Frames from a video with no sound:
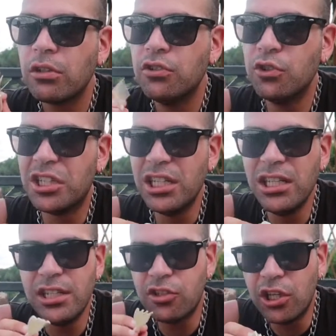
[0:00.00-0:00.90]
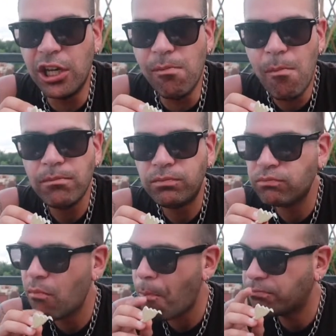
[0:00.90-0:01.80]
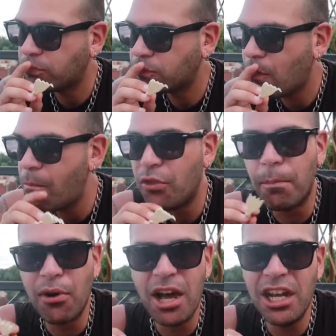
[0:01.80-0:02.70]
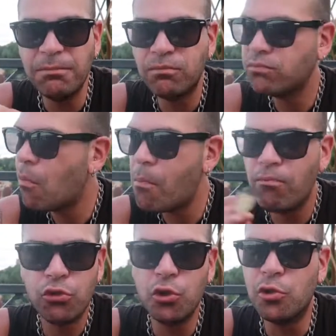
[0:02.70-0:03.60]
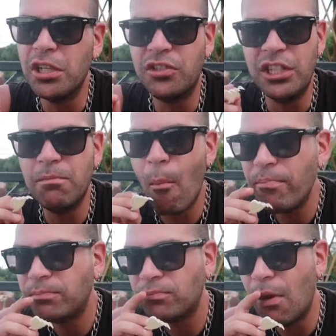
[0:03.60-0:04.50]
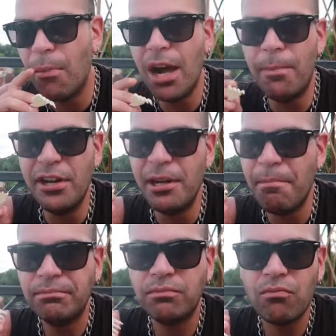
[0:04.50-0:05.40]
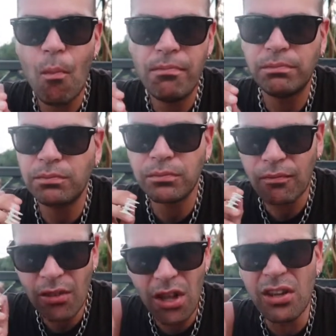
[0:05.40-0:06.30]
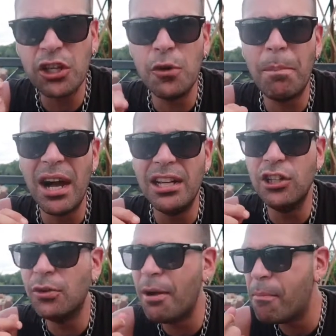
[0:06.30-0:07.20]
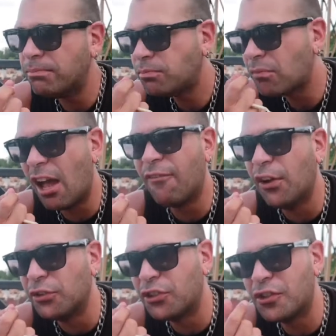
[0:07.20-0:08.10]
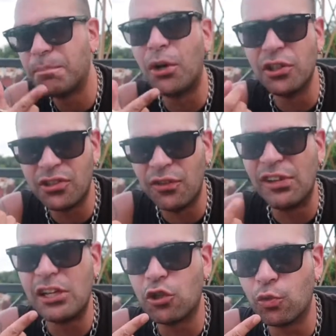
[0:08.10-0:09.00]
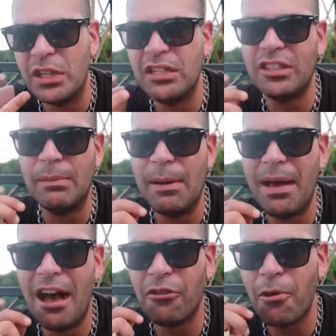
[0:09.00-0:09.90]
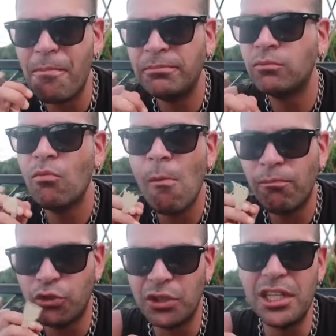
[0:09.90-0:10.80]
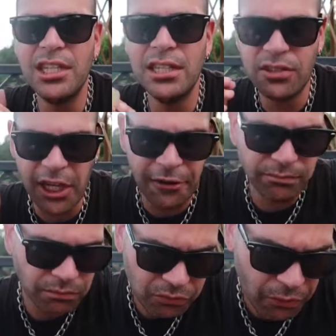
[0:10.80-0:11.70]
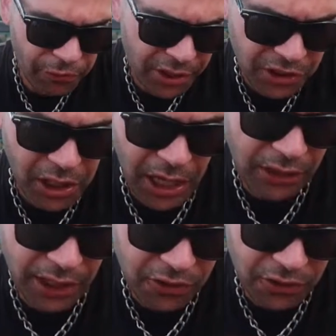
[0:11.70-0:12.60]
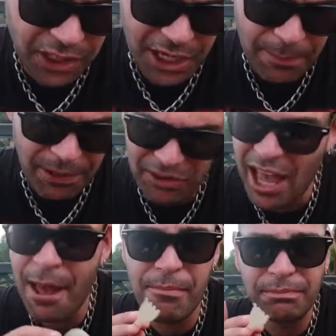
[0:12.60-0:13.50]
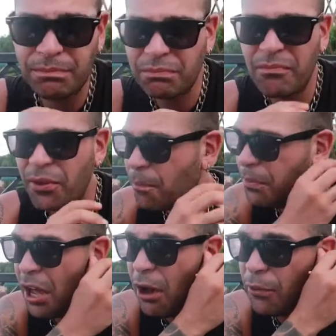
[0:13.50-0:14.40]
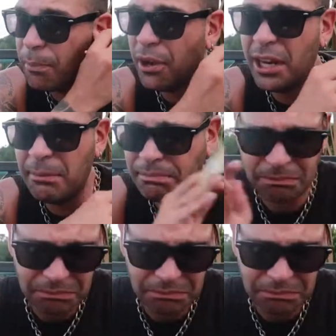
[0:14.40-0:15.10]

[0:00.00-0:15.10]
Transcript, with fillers: Zucchini is good. The breading, too greasy, in my opinion. Okay. If you bite into it, I felt spurts of like grease in my mouth. Okay. Zucchini itself is good. I like zucchini, but that, no, the breading.